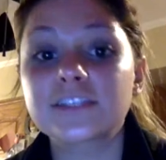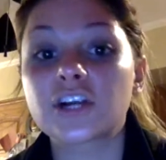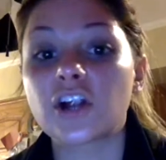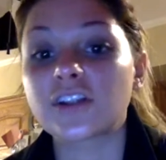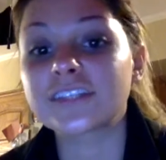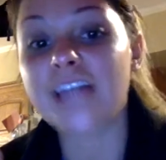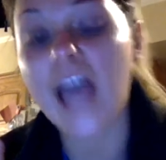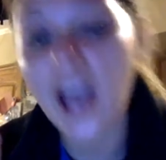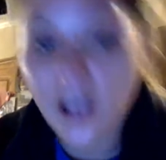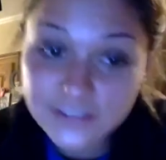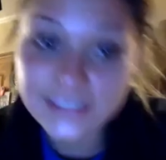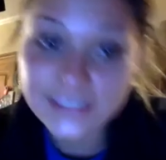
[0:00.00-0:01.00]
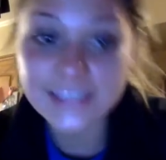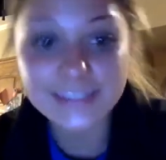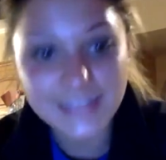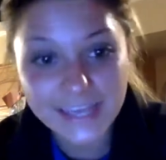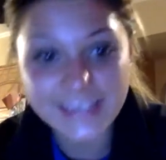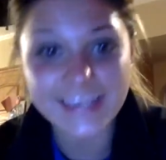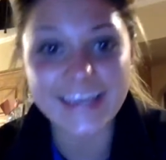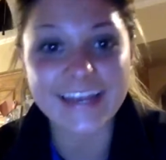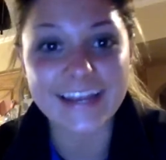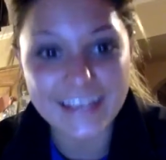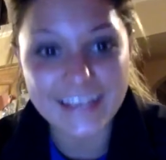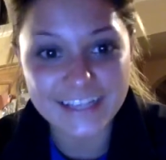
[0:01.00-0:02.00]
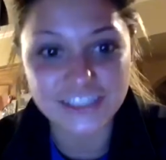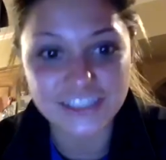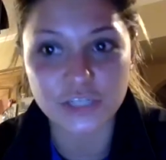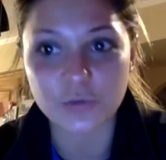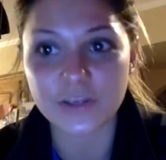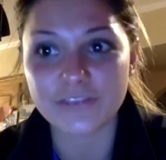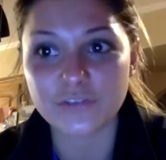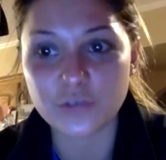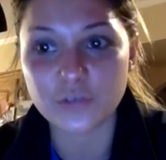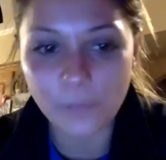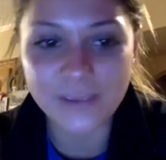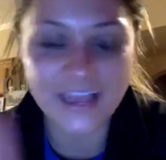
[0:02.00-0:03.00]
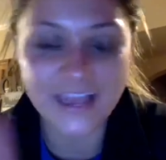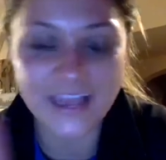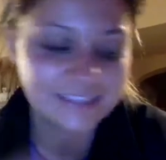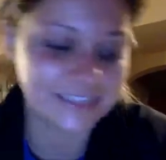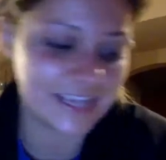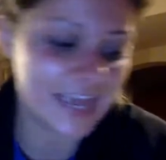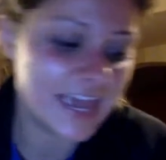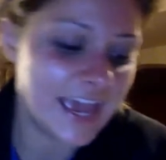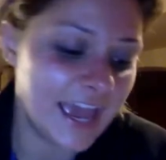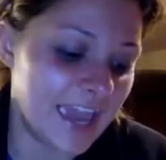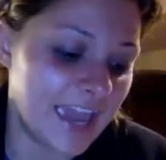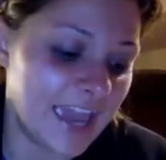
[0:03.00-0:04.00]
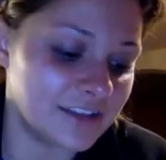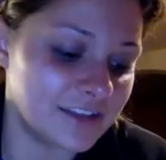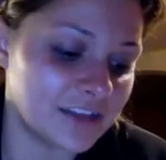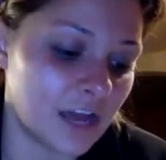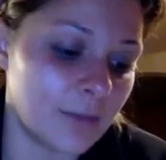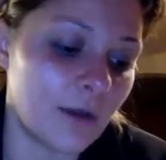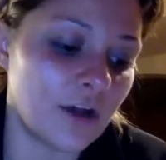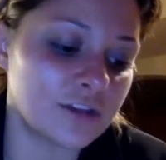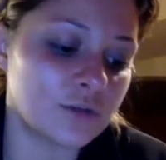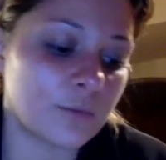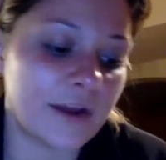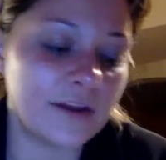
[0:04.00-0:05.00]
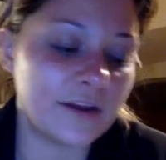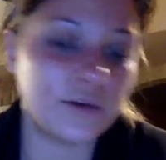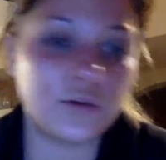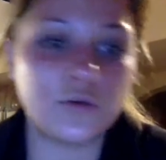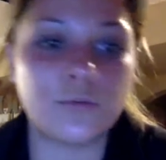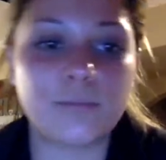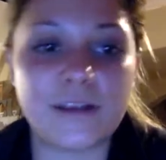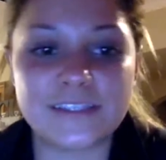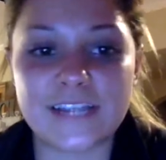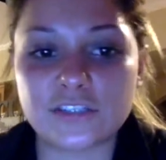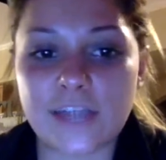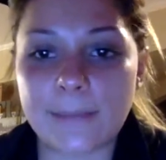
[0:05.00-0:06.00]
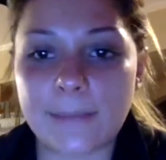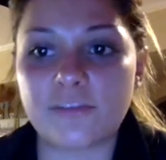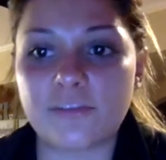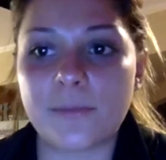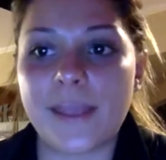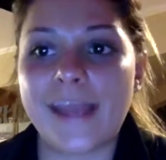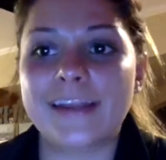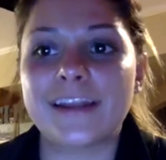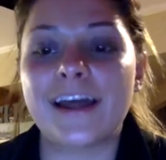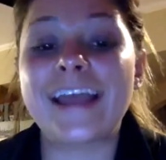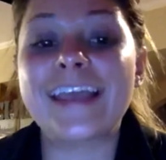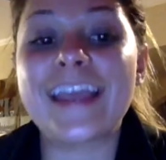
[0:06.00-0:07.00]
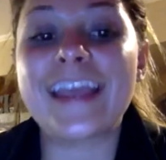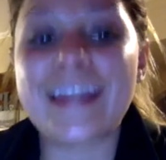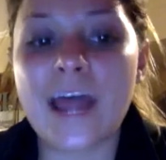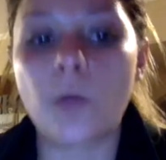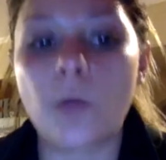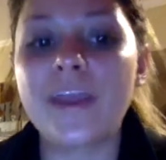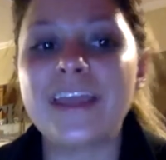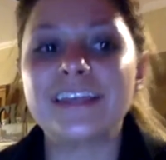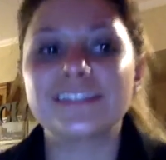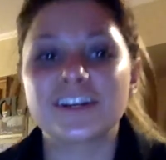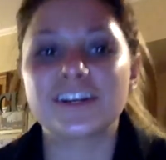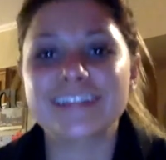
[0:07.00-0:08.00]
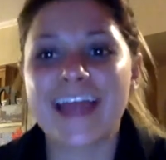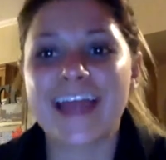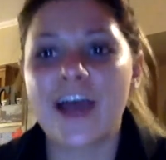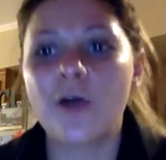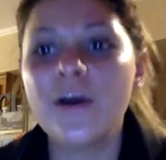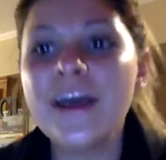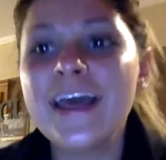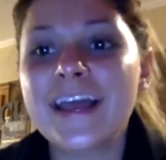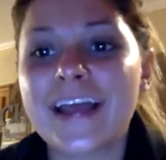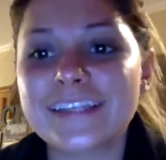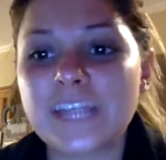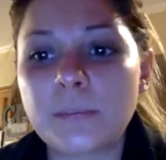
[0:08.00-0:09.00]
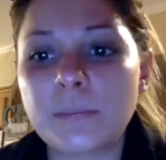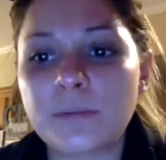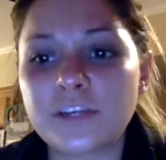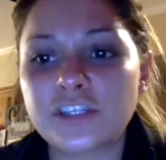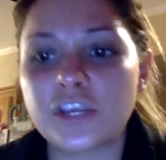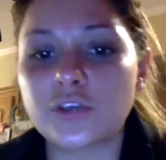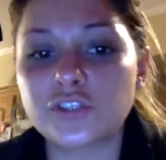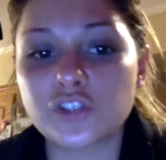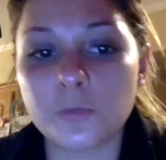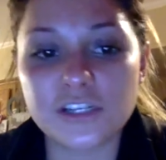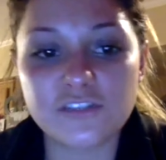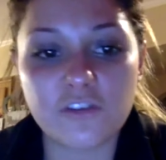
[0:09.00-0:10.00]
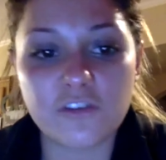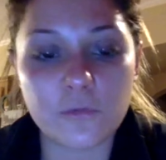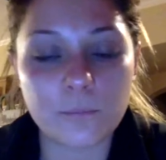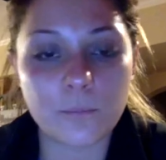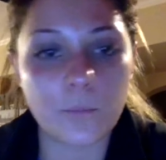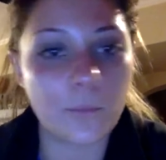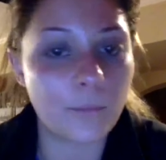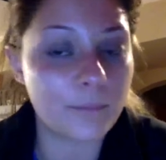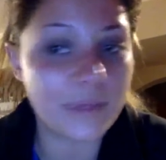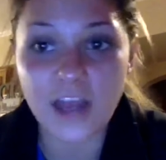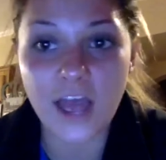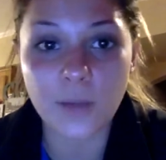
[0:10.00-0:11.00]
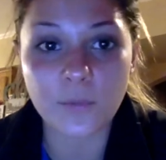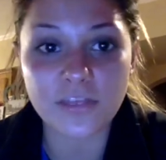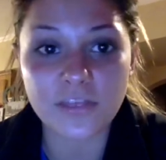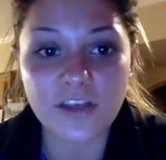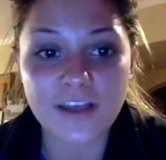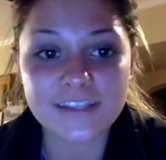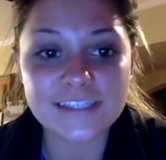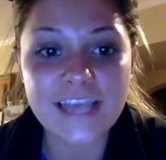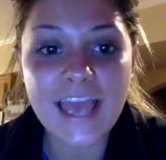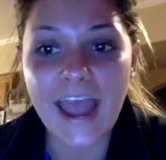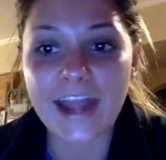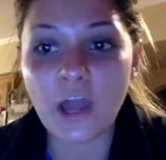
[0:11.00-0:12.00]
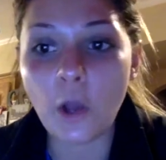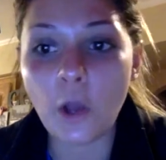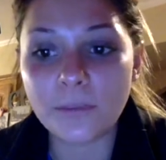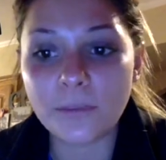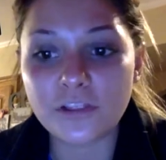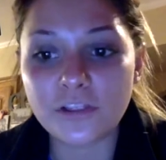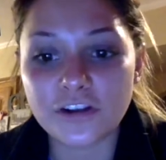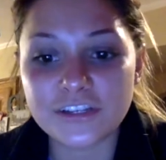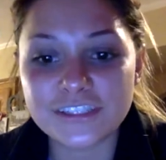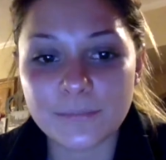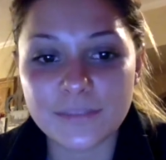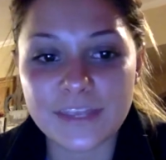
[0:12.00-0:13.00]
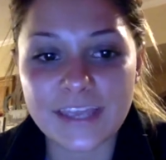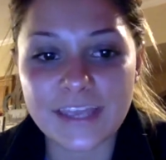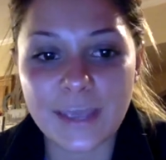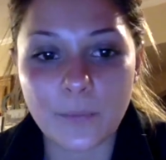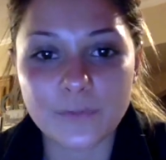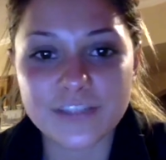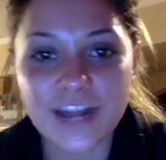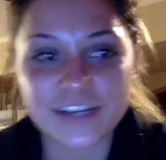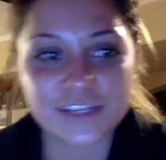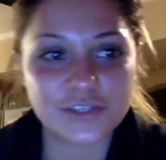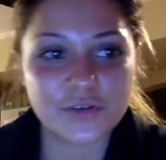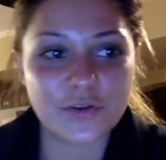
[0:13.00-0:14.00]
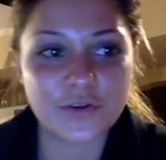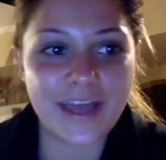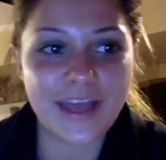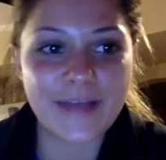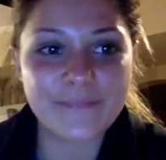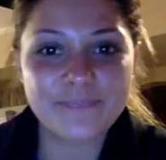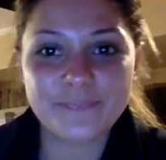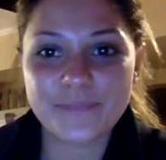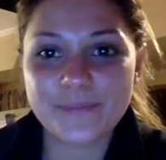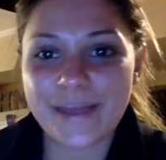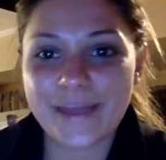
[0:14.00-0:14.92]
girl tells it like it is. She'll give you no BS. And also a brand new presidential diamond from Canada. I cannot wait. It starts now. Guys, I appreciate you so much for being on with us, and I hope you learned something, and we'll talk to you soon, okay? Bye,